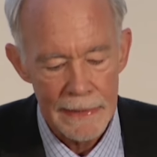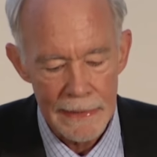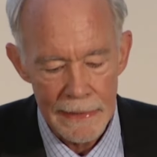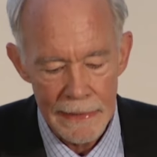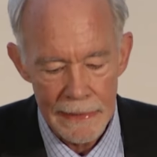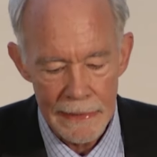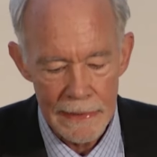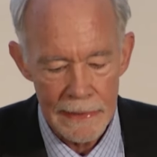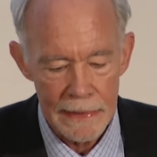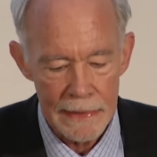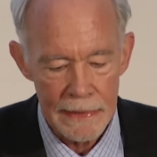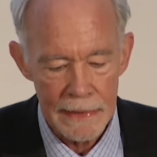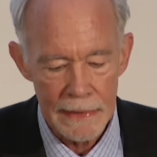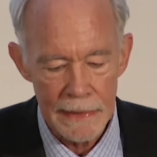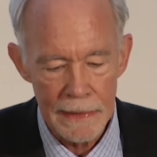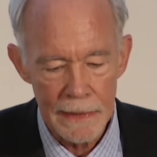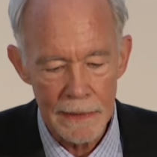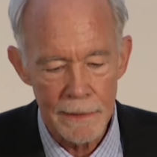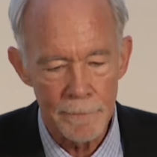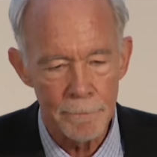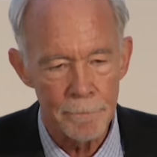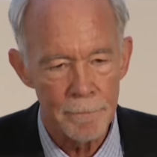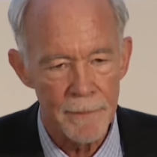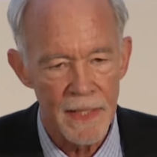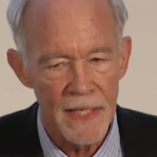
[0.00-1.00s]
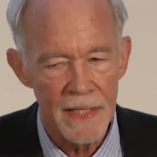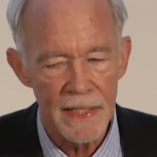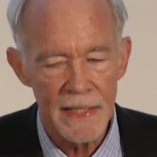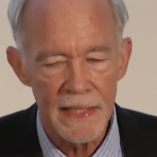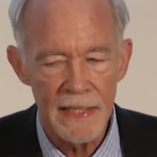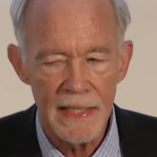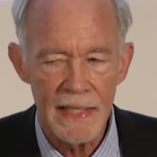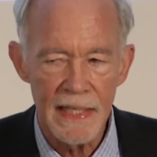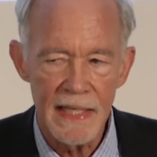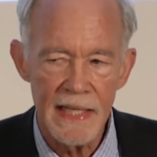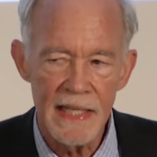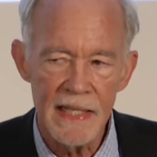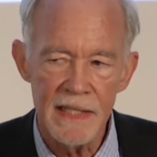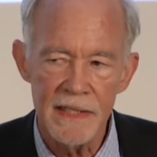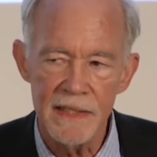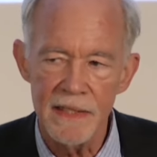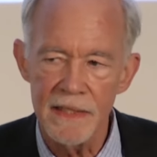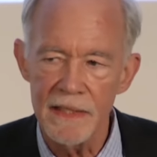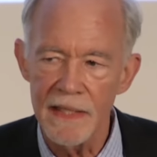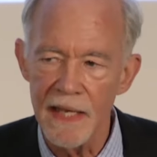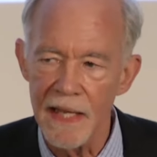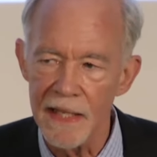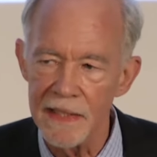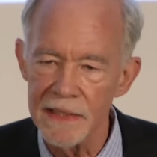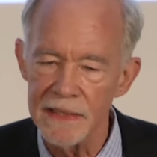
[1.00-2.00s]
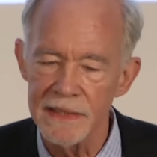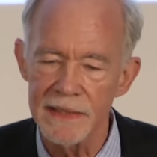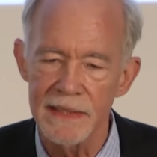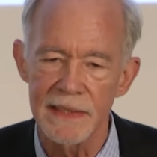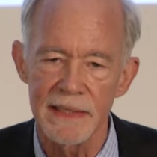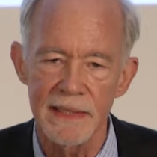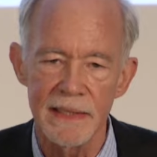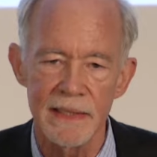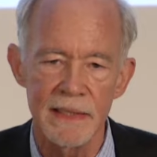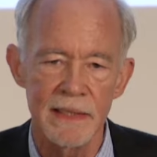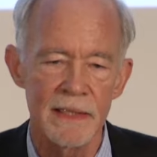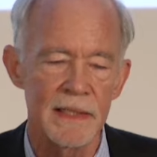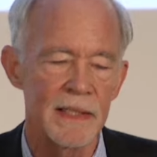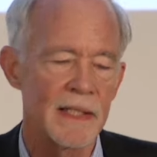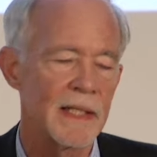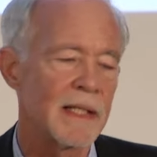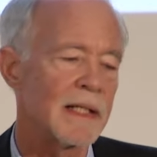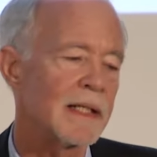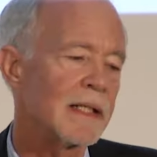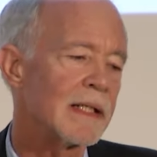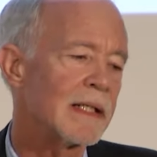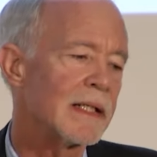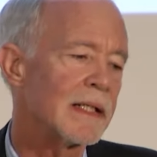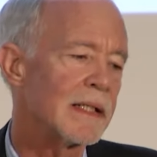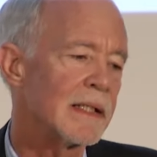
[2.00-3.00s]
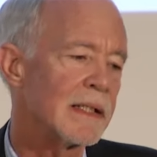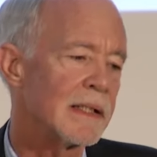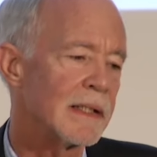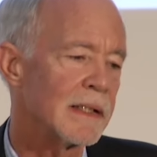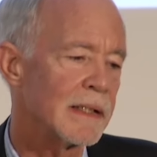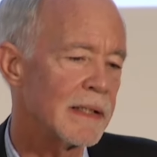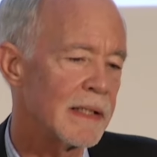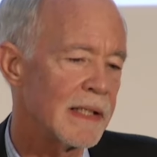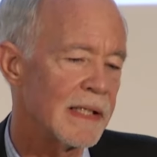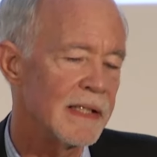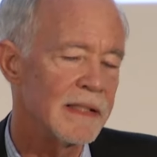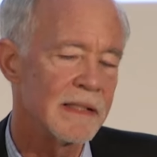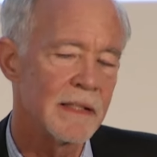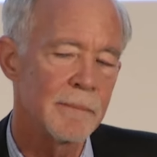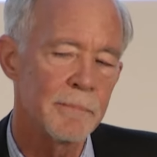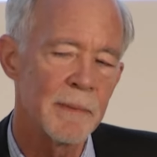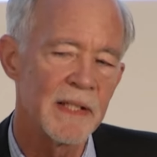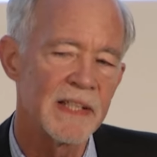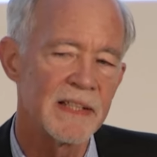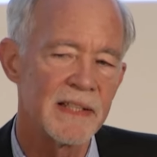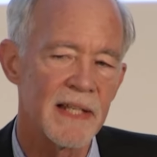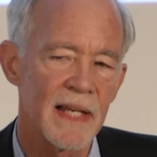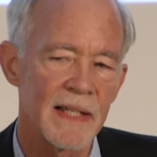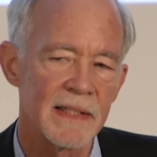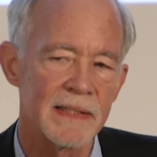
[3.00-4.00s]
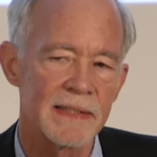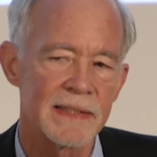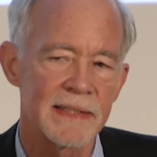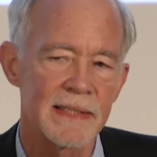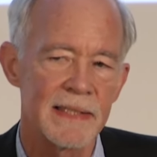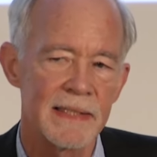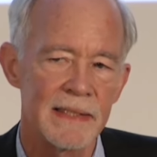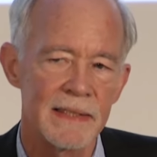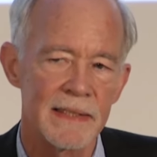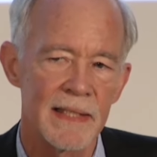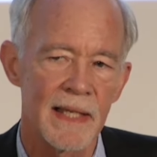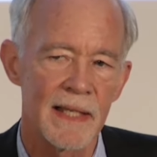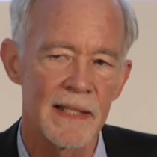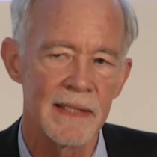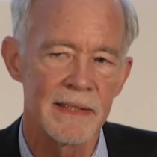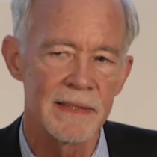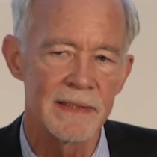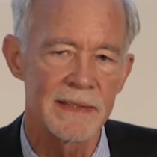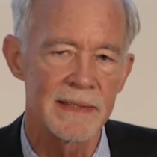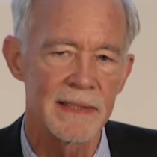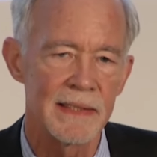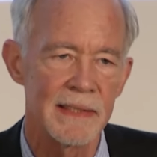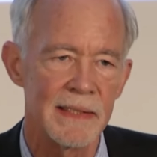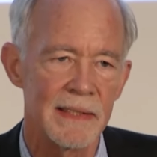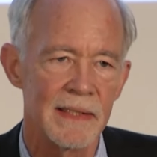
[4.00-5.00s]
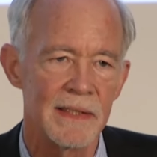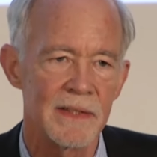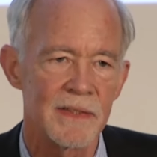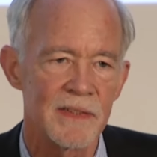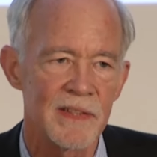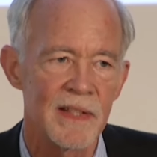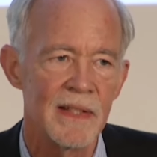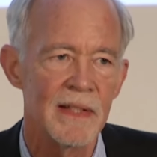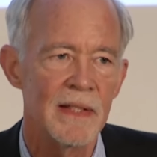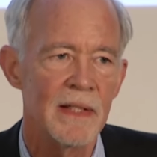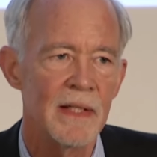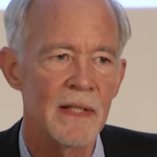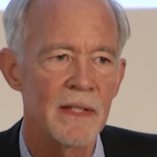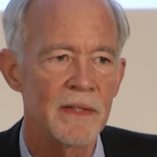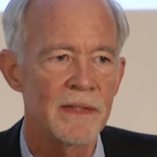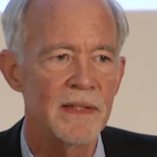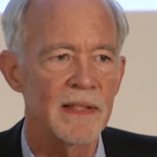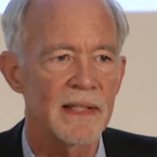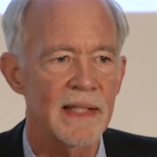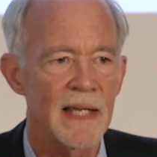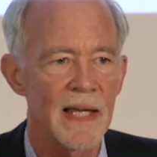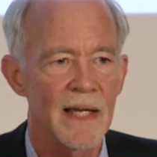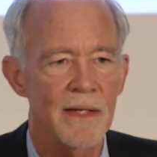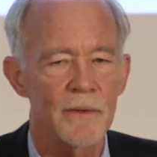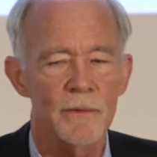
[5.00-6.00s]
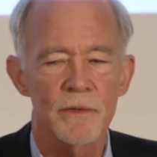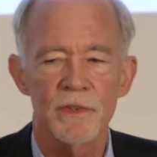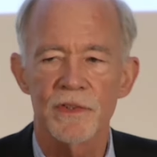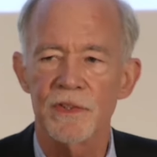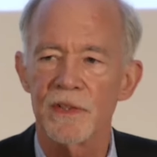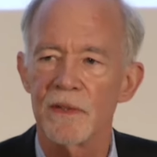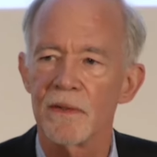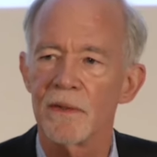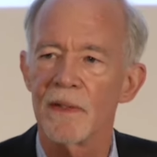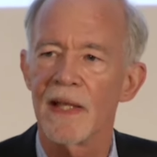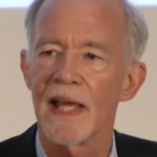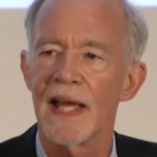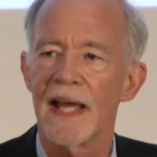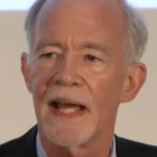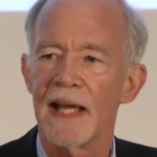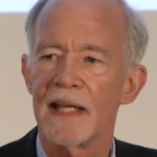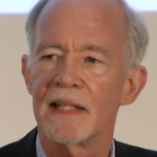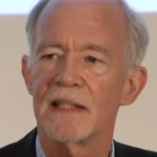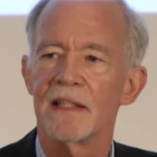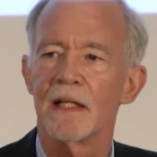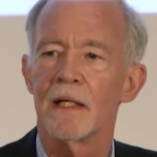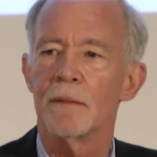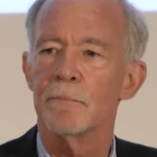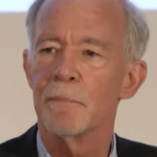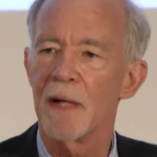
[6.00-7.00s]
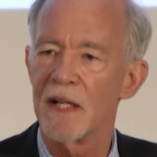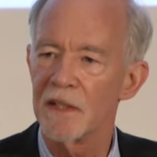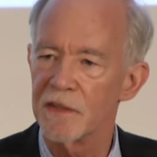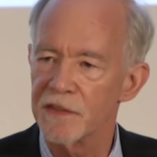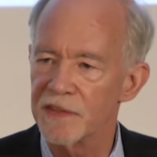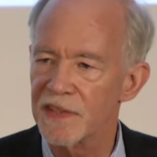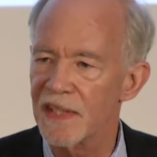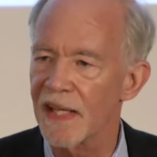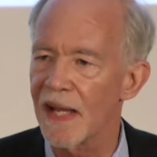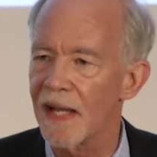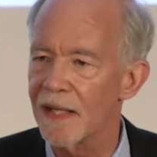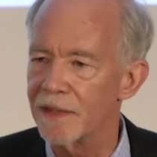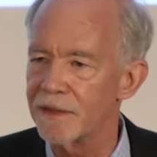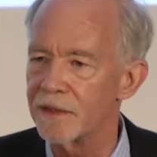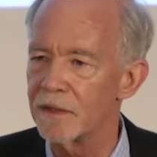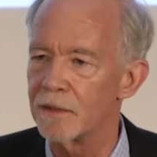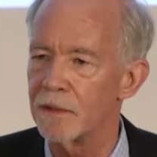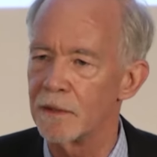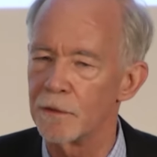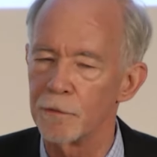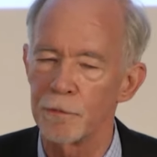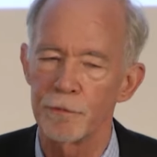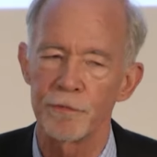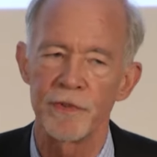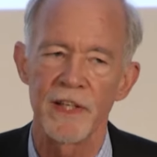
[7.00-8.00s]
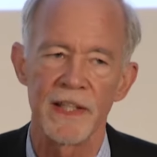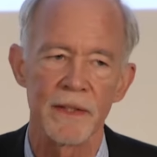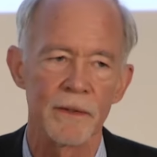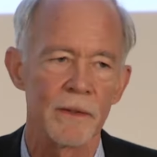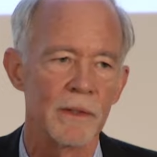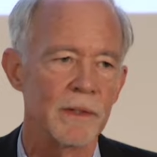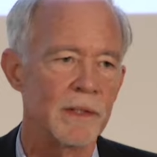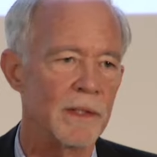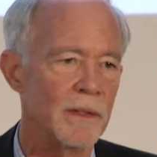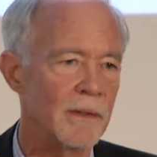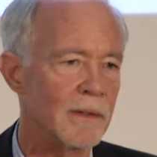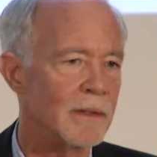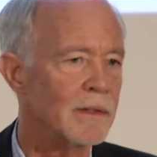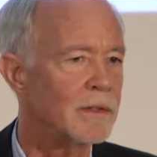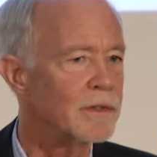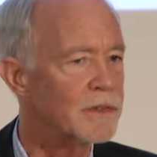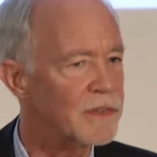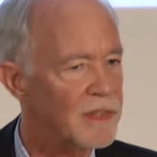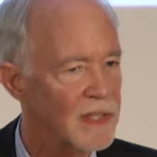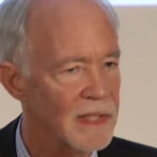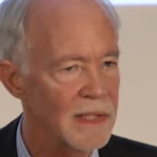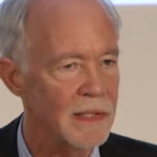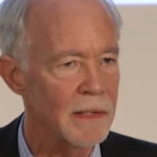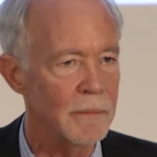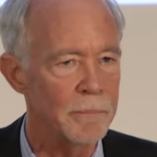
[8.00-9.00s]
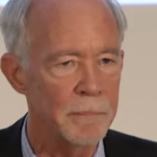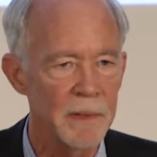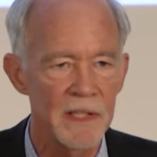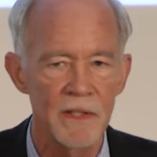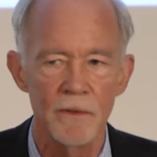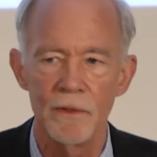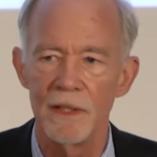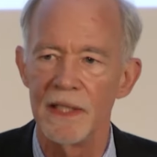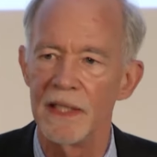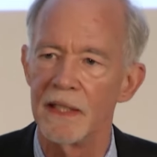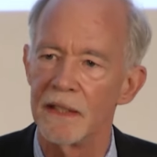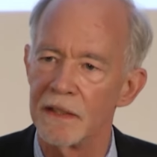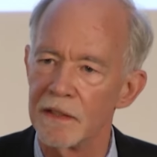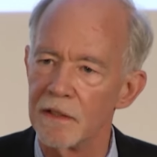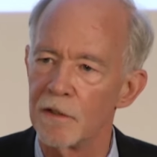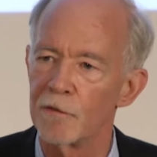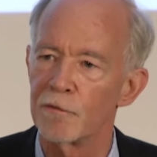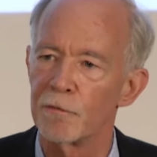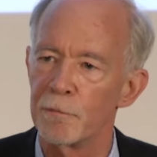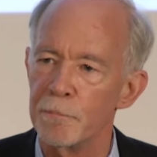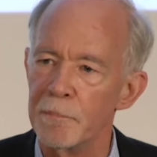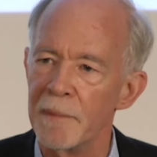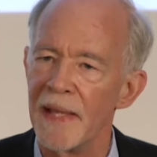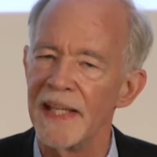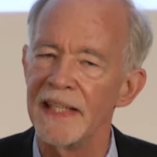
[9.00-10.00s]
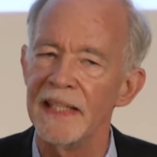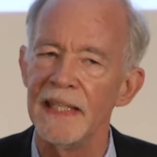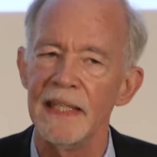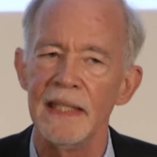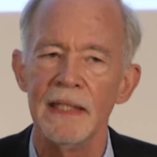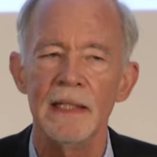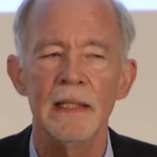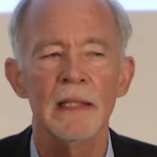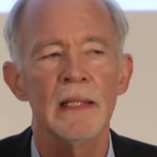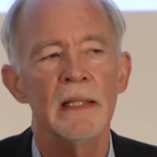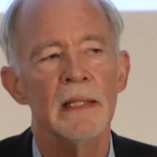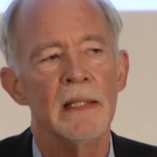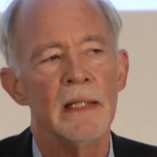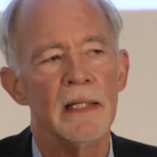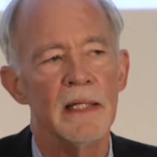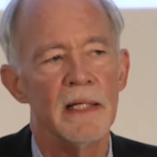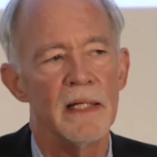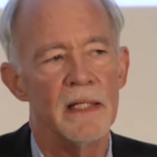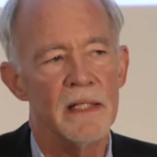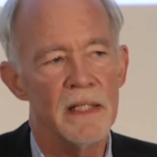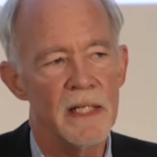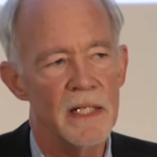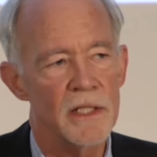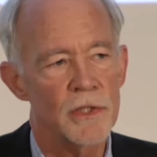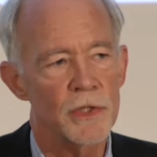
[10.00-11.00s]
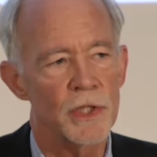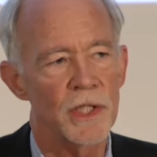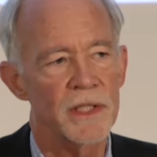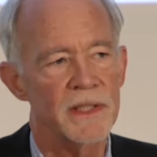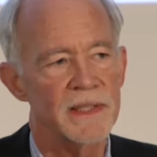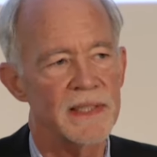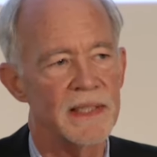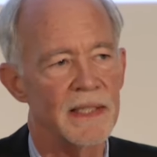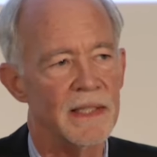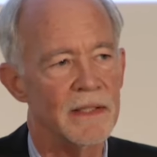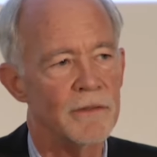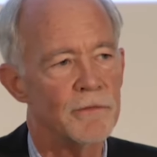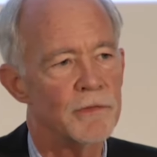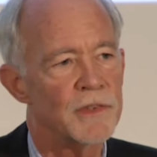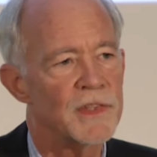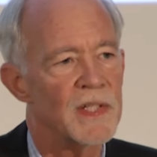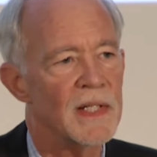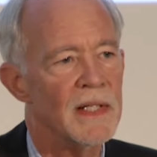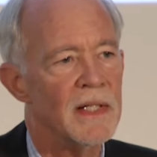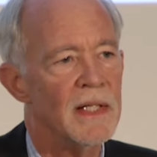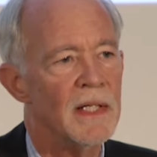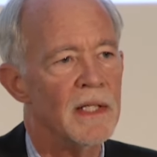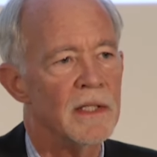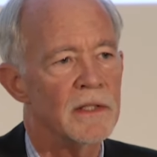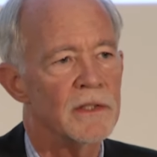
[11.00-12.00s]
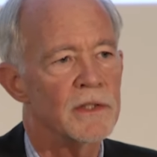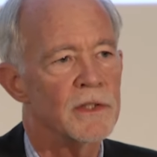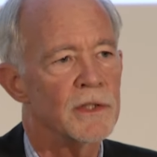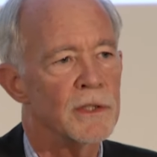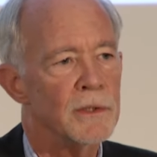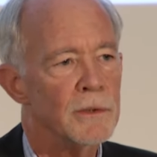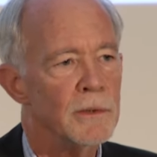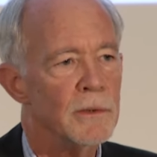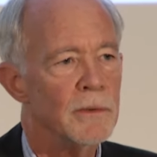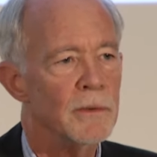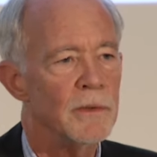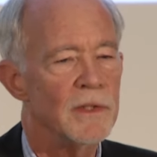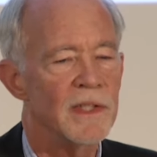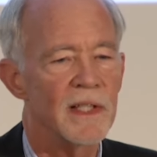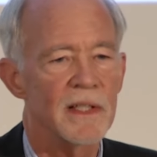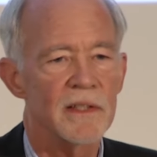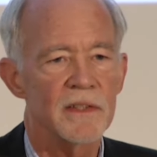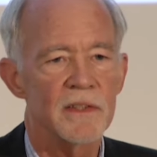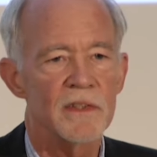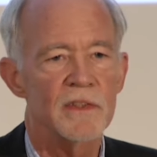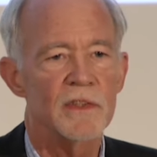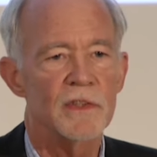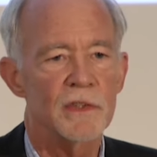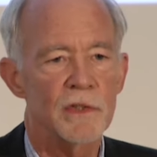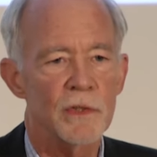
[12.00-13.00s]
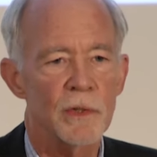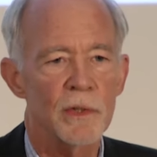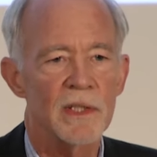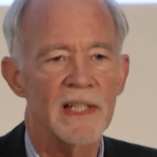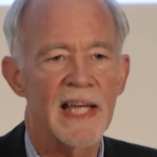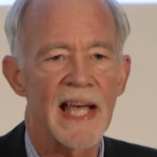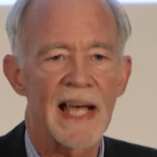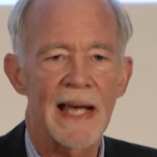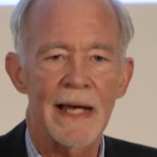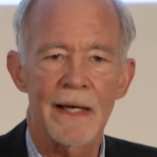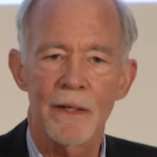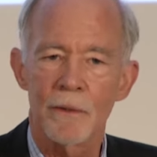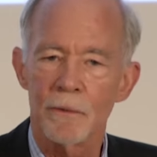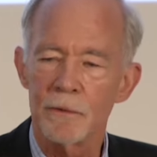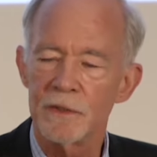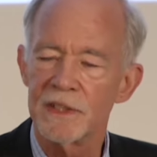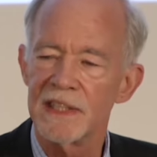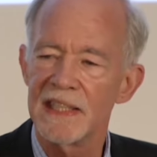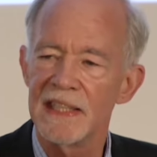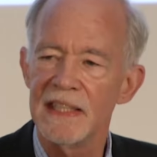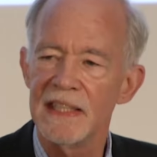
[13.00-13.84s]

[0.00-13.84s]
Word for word: Um, in, nineteen, uh, in the mid nineteen nineties, the Council had, amongst other failures in a period of many initiatives, two that stood out